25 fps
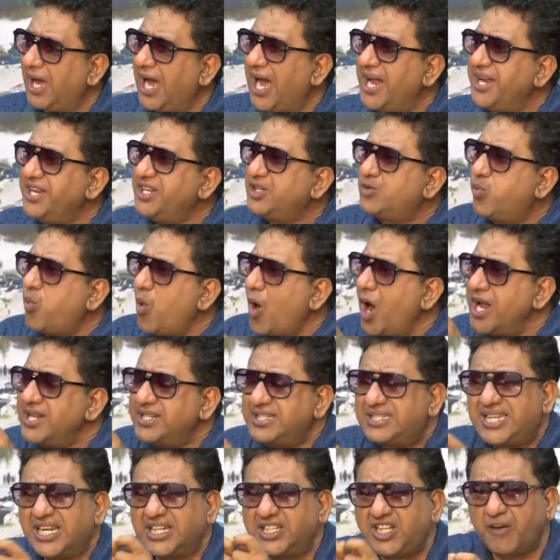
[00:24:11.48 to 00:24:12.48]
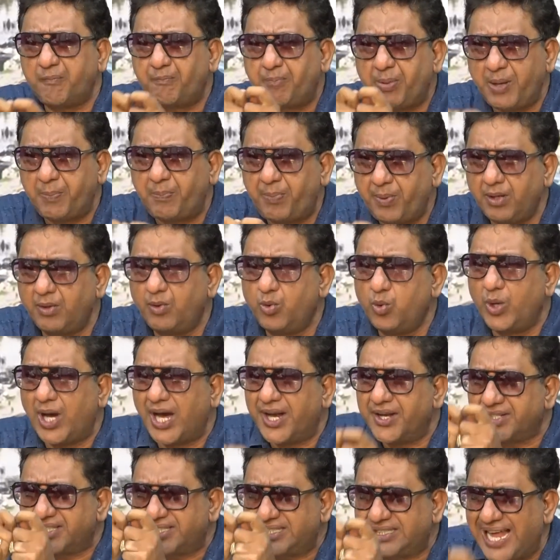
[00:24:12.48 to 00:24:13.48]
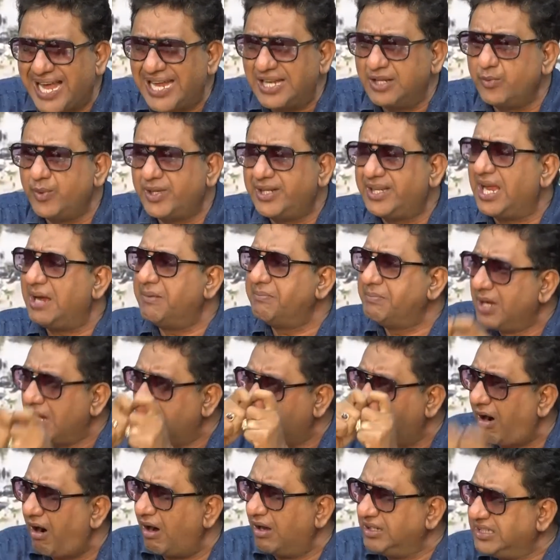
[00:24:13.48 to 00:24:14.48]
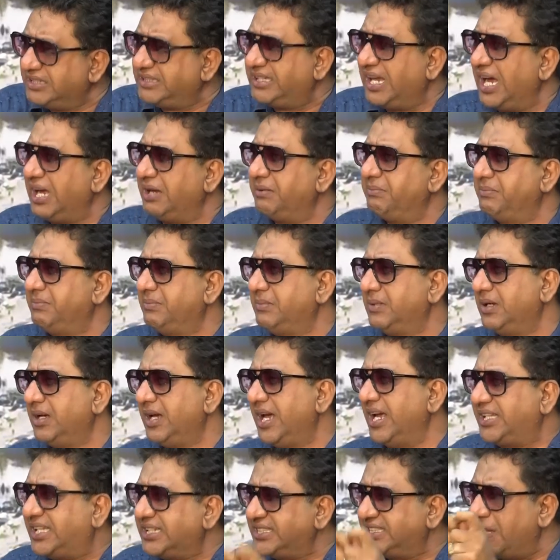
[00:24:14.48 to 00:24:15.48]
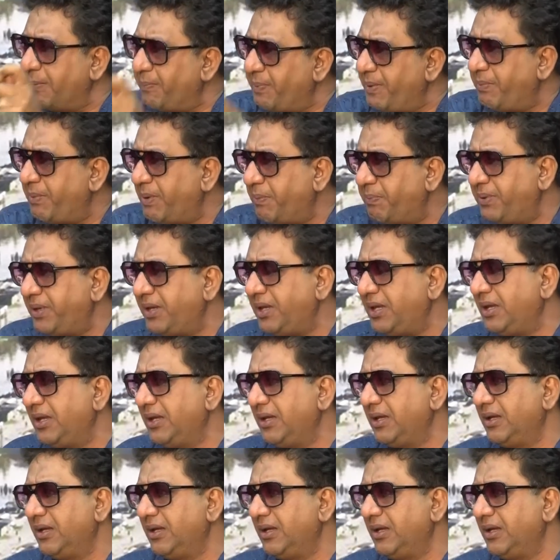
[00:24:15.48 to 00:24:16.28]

And it's one set of people who got to stand with them all the time. It is the PPP.